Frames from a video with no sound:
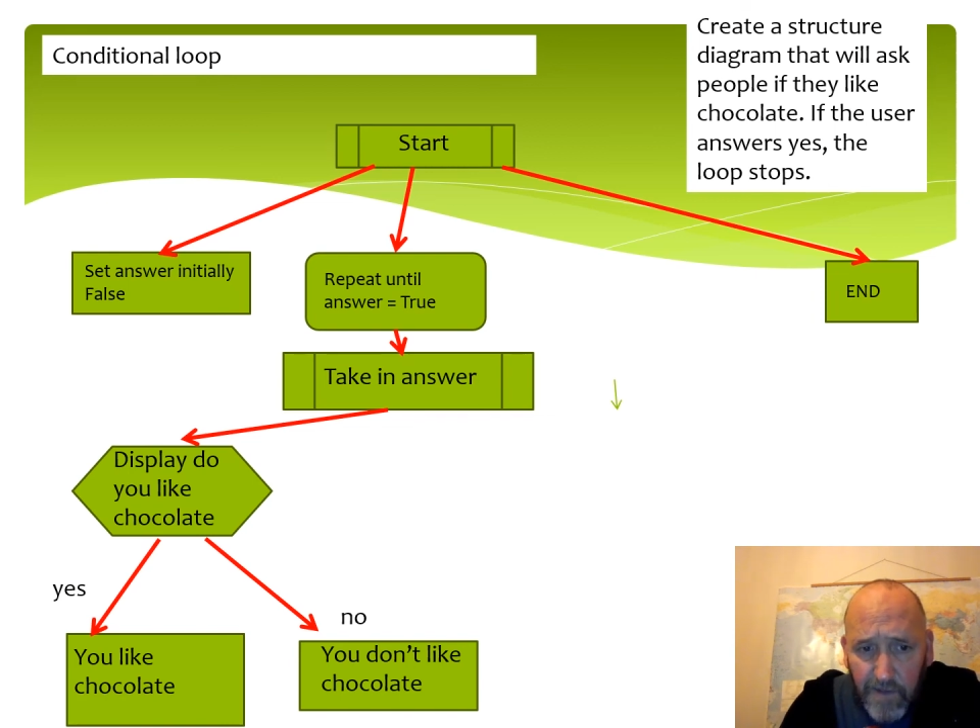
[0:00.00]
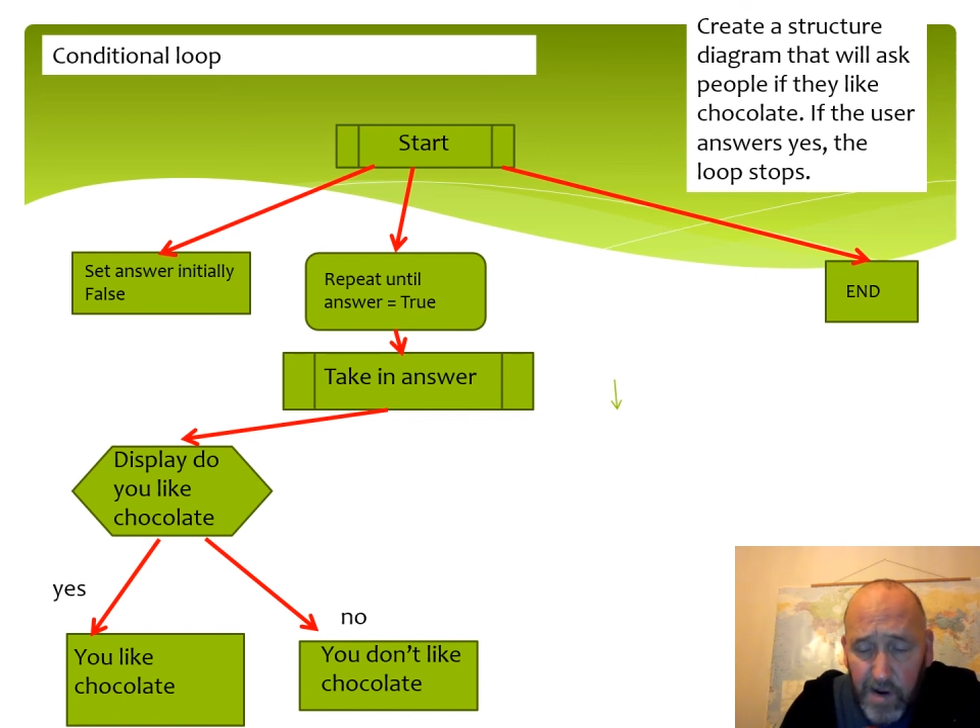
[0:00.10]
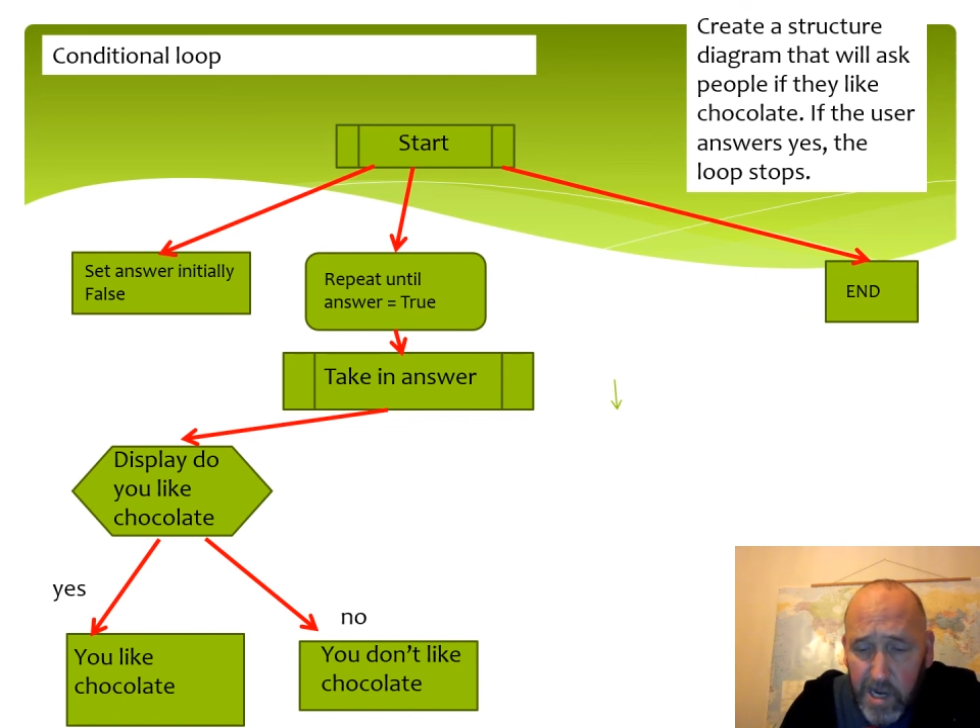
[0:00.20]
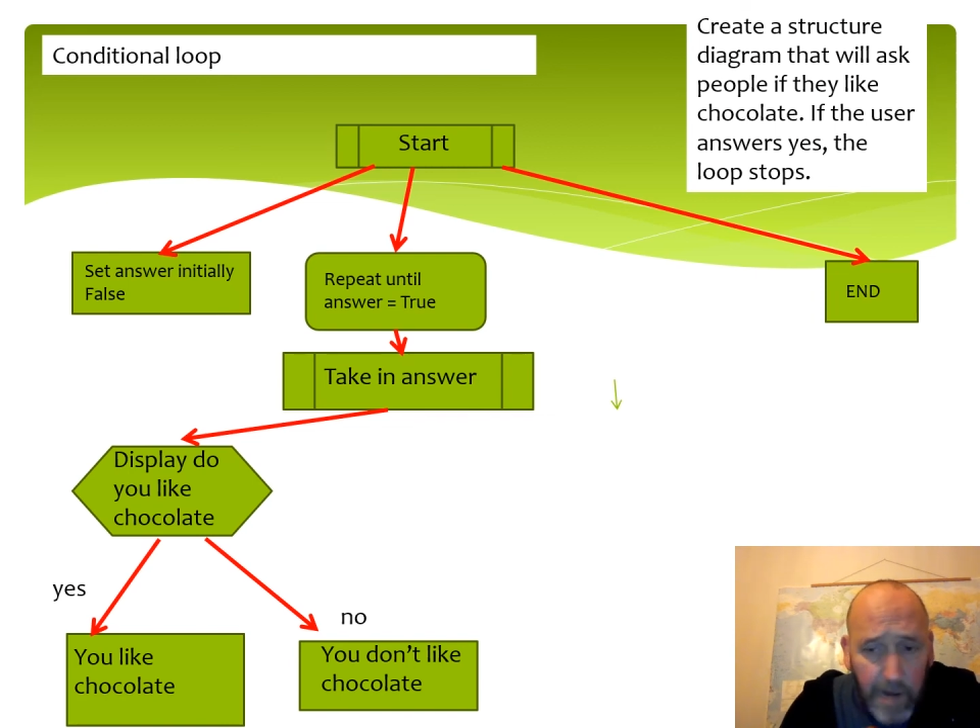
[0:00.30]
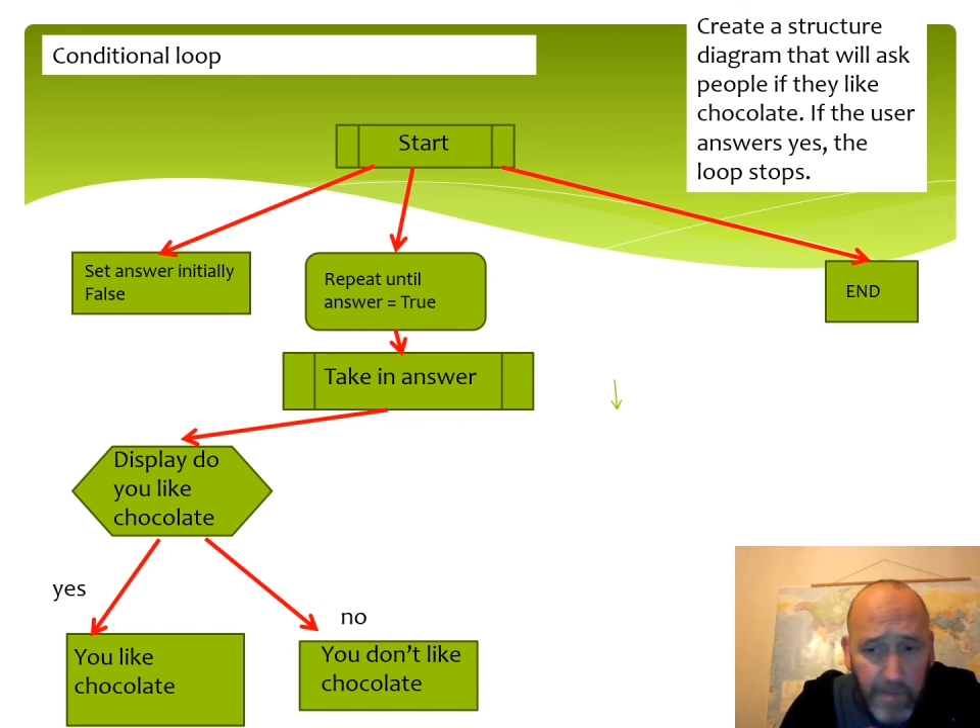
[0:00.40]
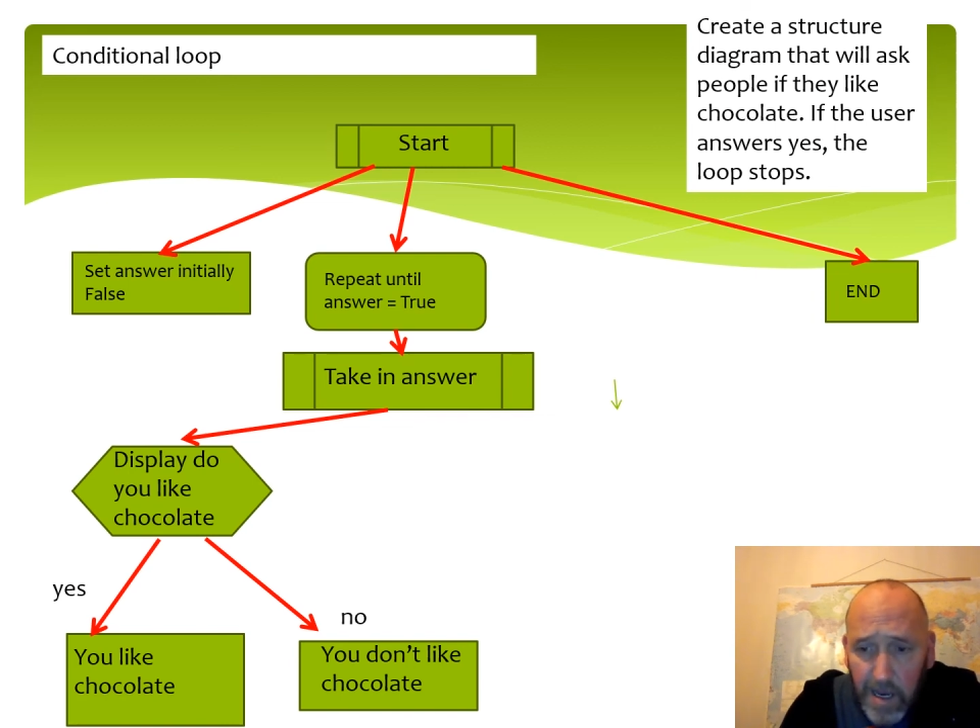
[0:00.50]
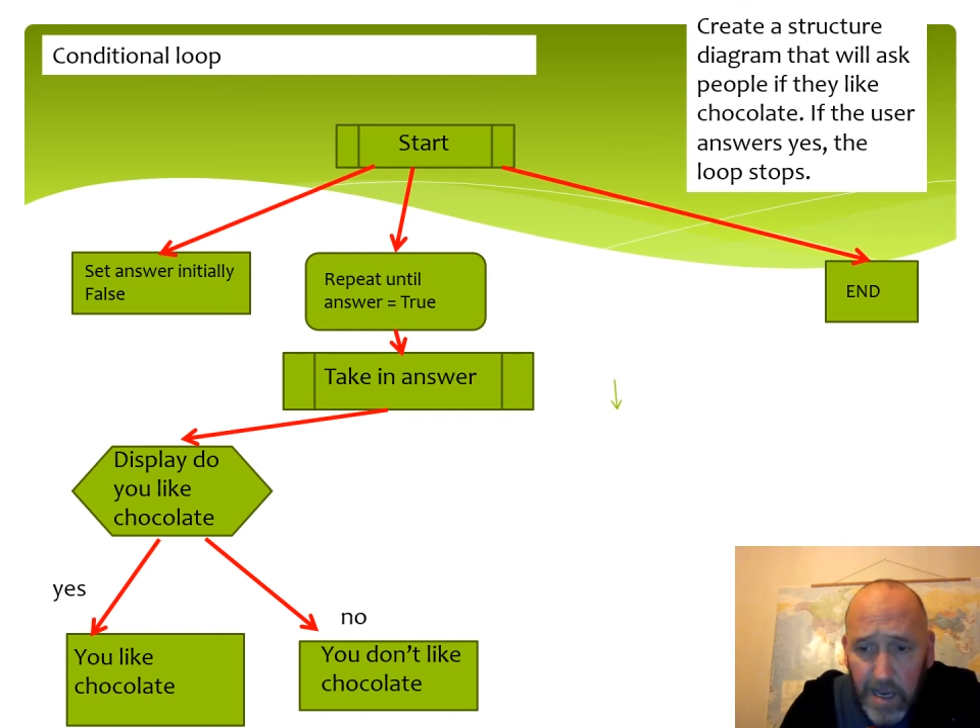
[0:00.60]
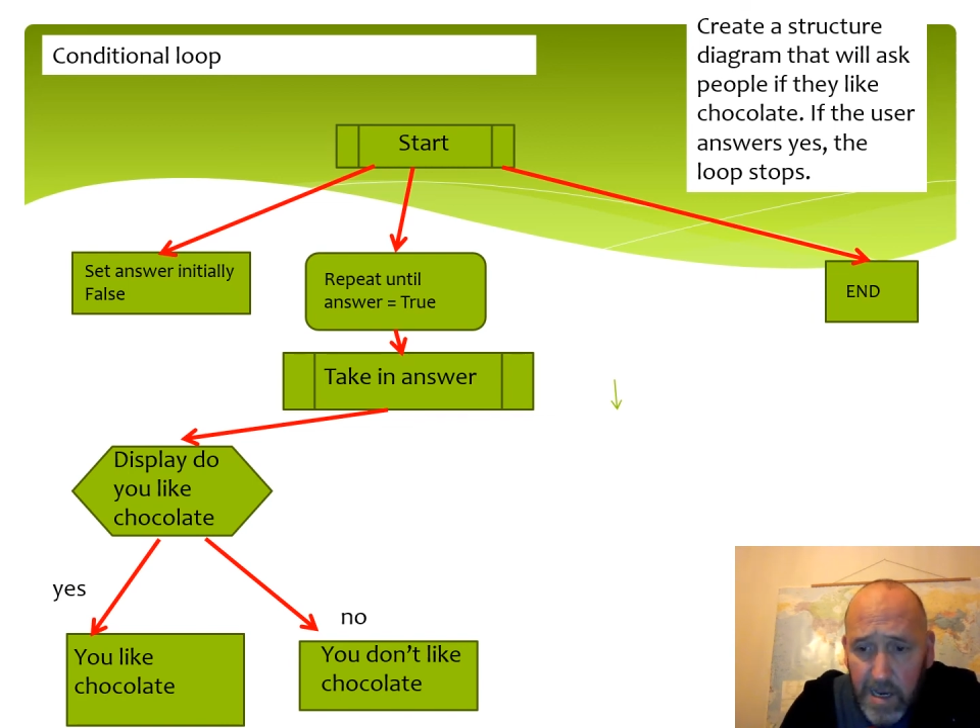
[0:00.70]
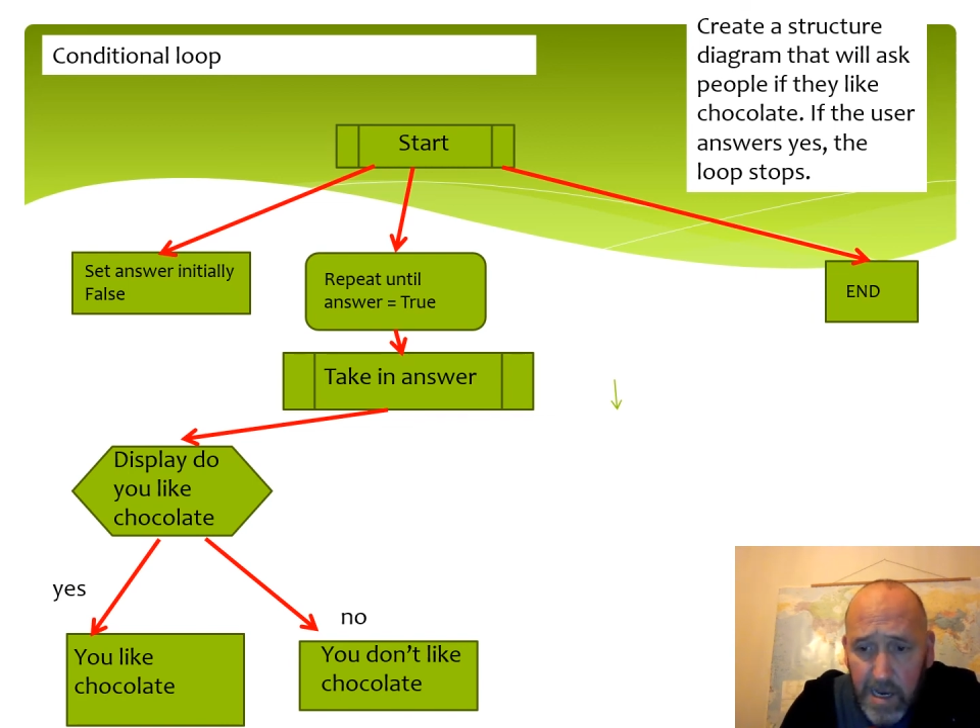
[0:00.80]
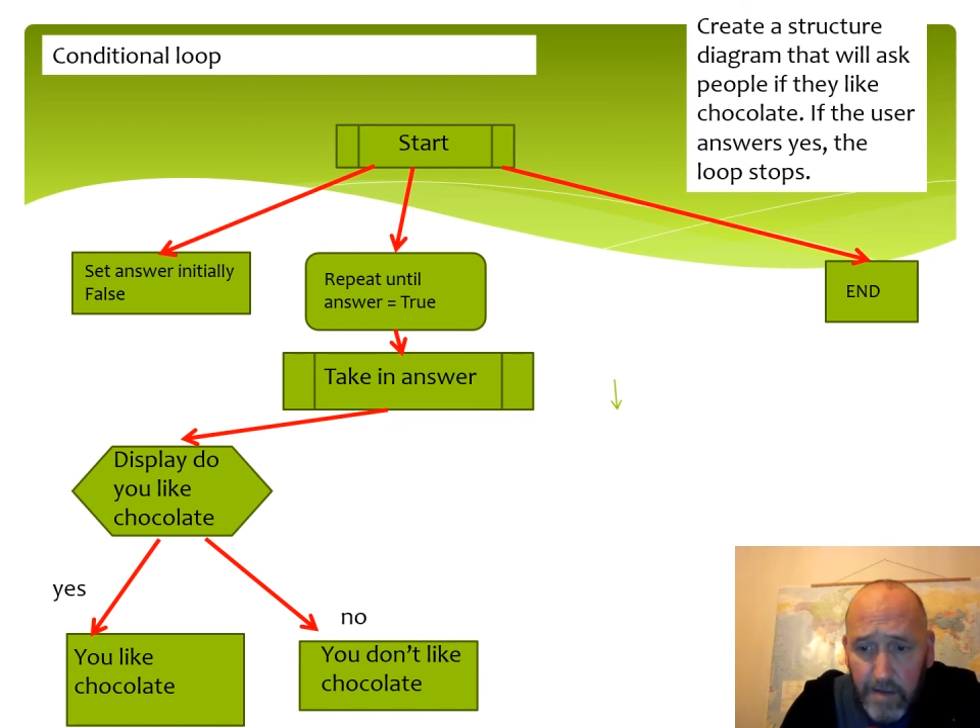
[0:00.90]
first time, then
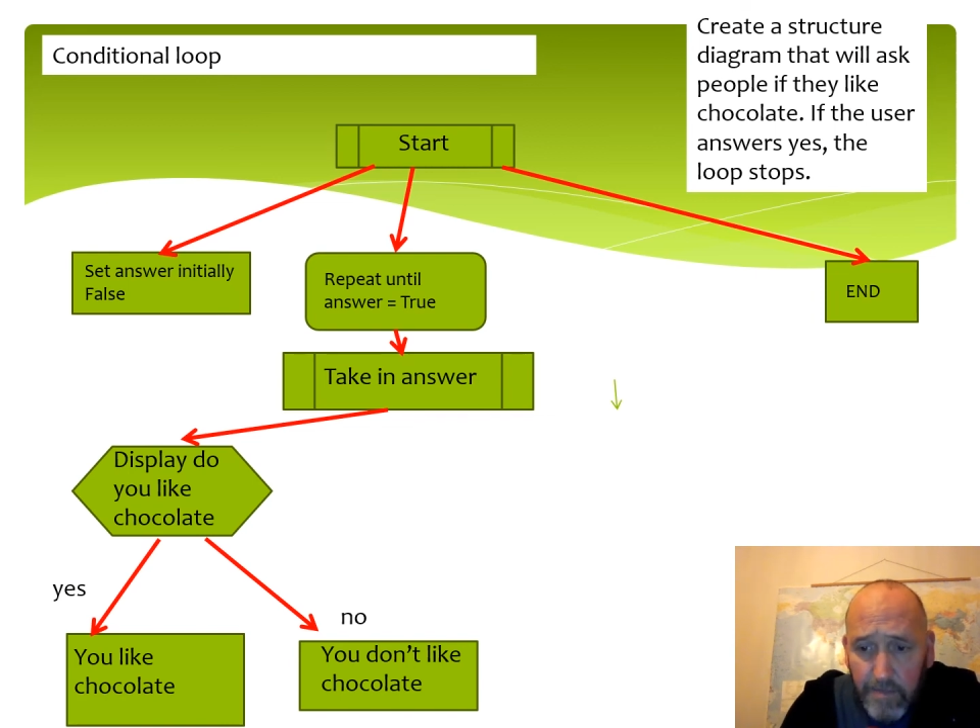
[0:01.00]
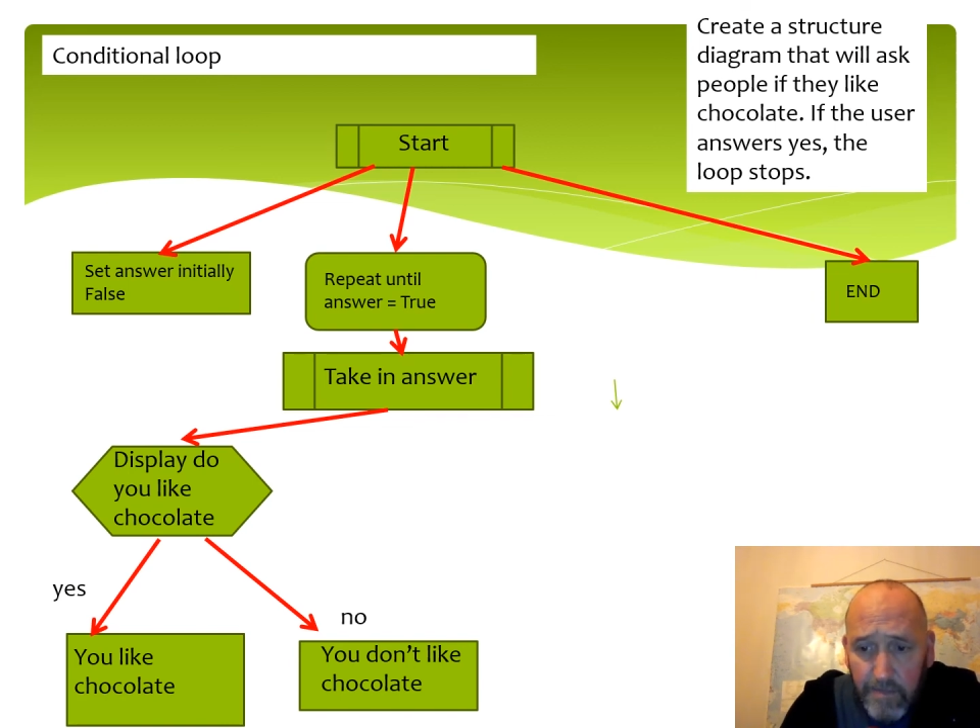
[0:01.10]
that's it.